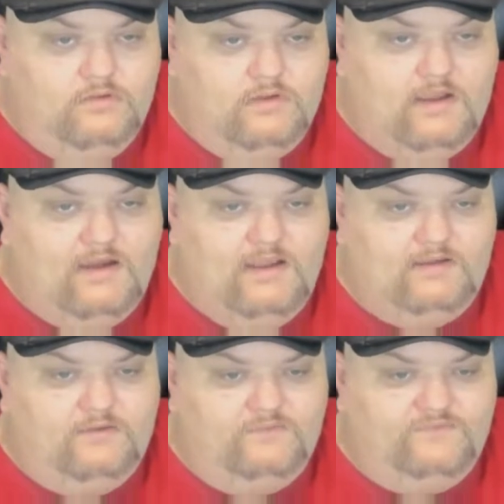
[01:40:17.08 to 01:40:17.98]
I
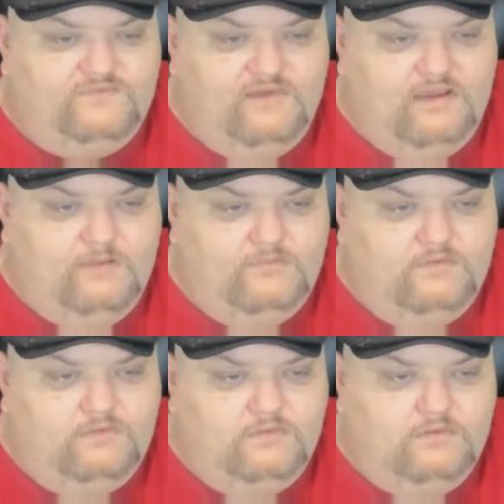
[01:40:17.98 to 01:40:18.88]
like old
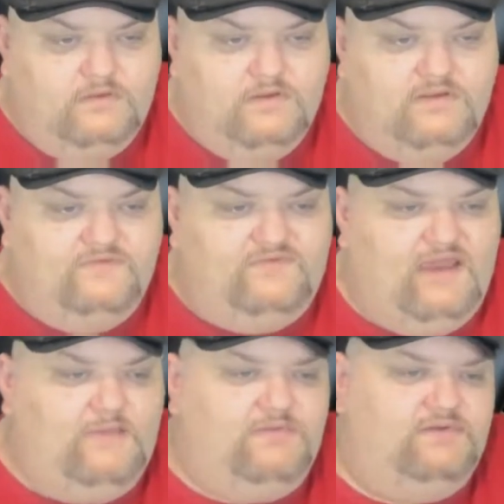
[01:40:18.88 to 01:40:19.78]
Shabby.
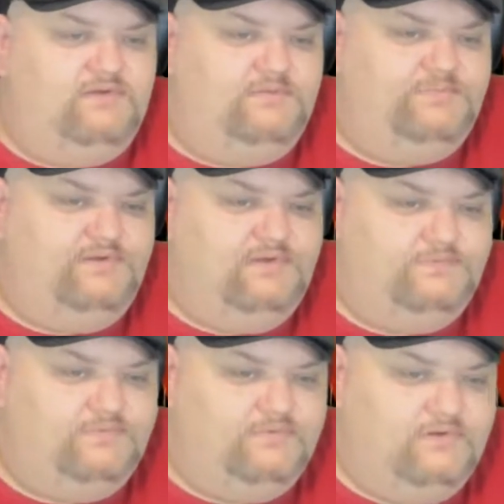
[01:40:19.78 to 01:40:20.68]
Shabby good
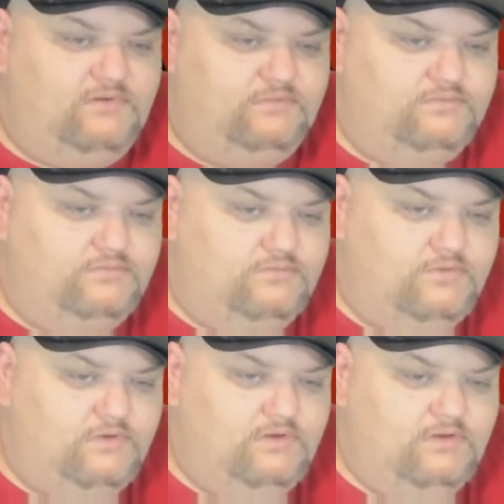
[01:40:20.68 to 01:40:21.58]
people, though.
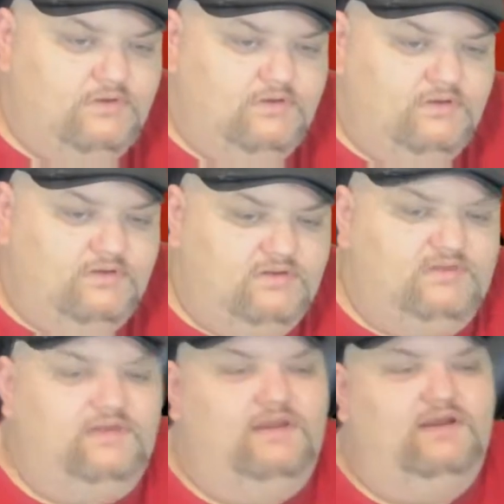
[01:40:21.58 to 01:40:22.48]

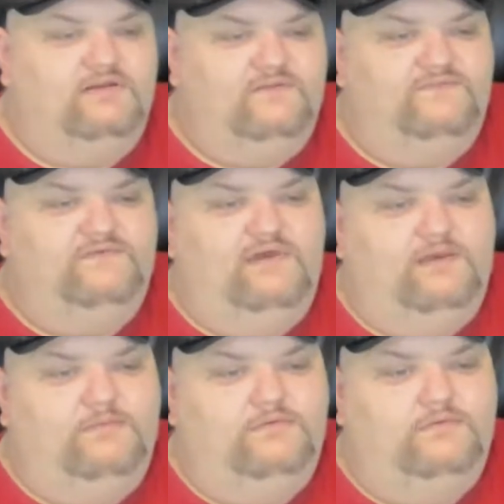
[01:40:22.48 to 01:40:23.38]
You gotta love
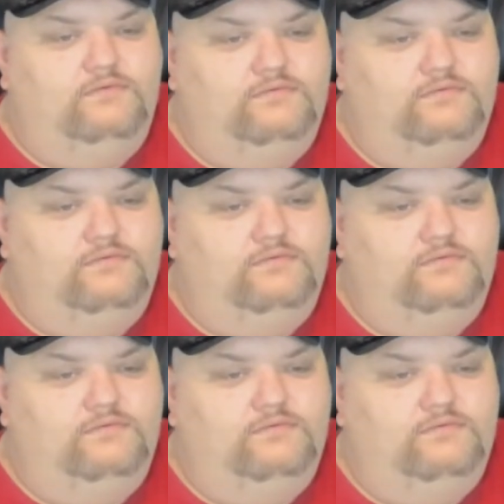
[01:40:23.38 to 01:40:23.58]
Shabby.